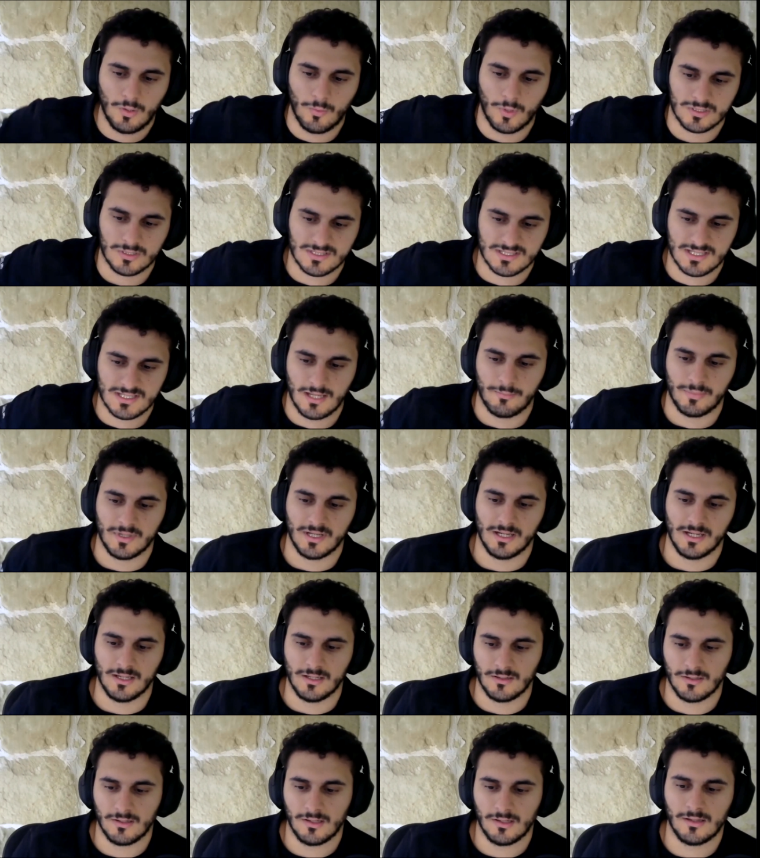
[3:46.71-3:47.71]
what's
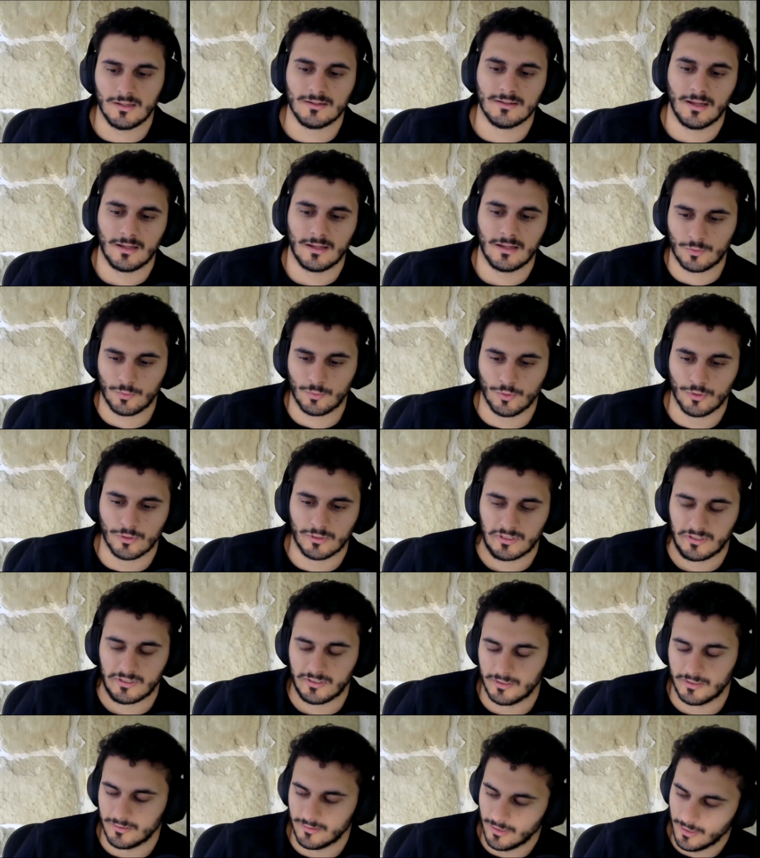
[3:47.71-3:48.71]
happening in that
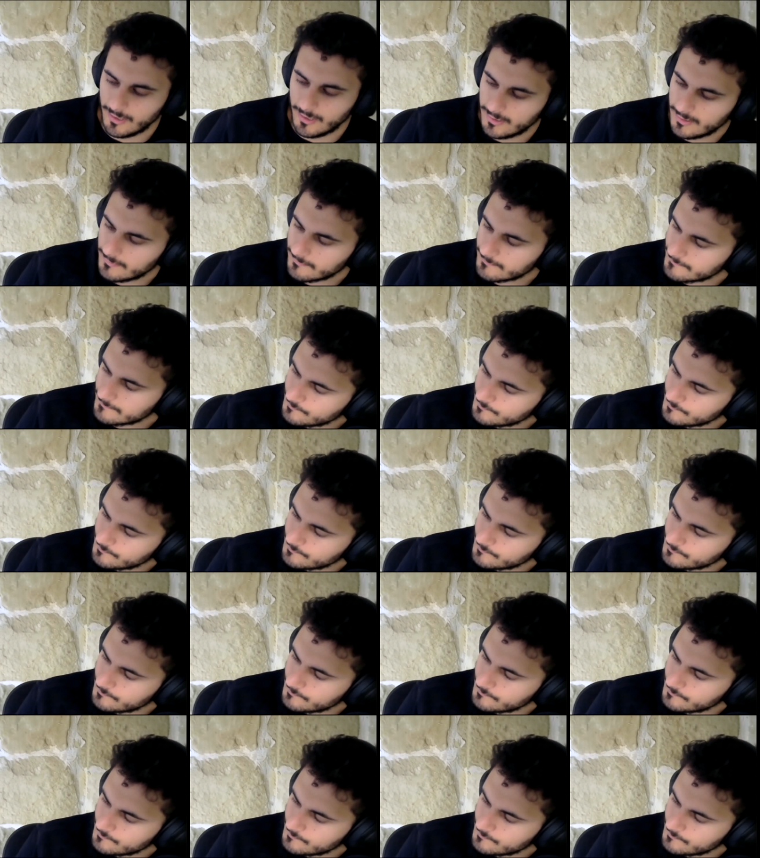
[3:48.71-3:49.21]
quarter, right?